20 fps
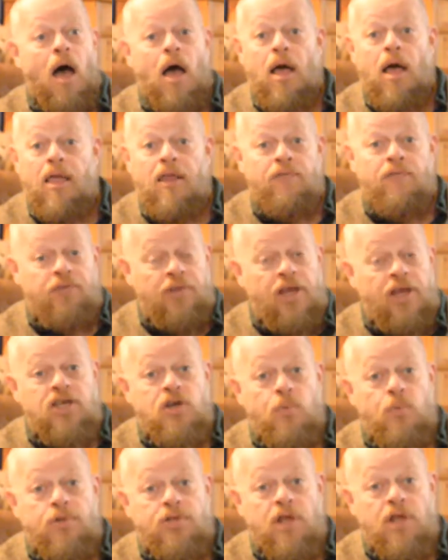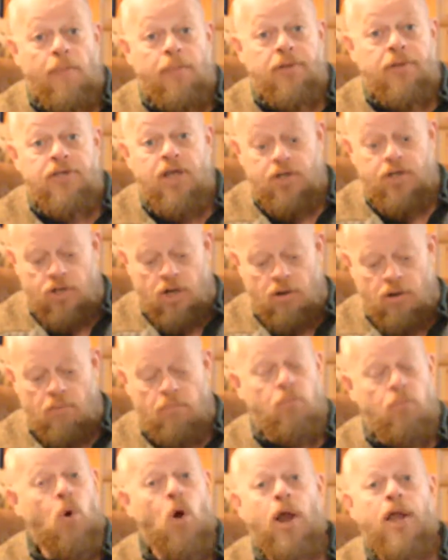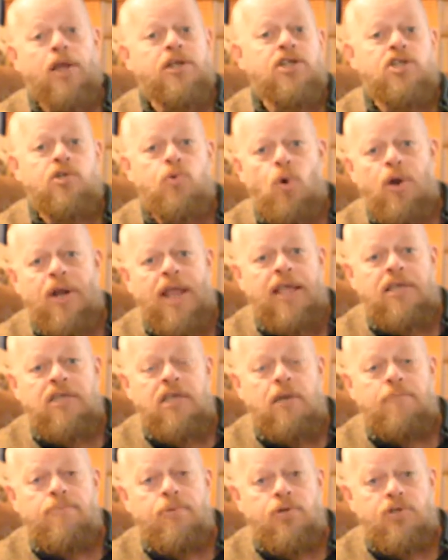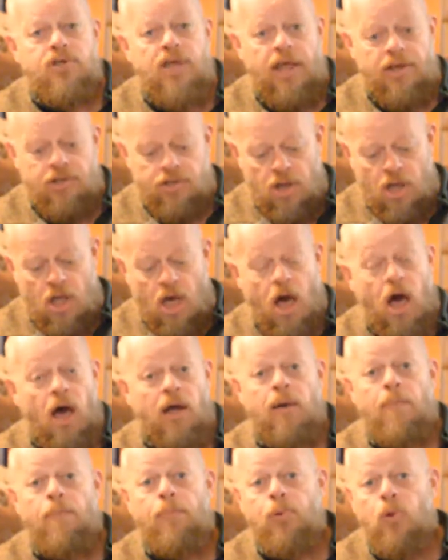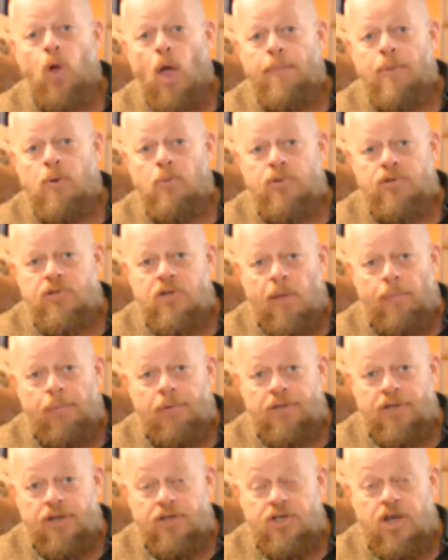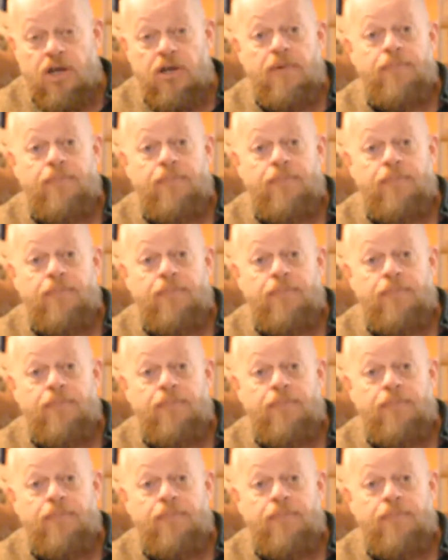Inflation was double digit. Mortgages were at 18%. Unemployment was double digit.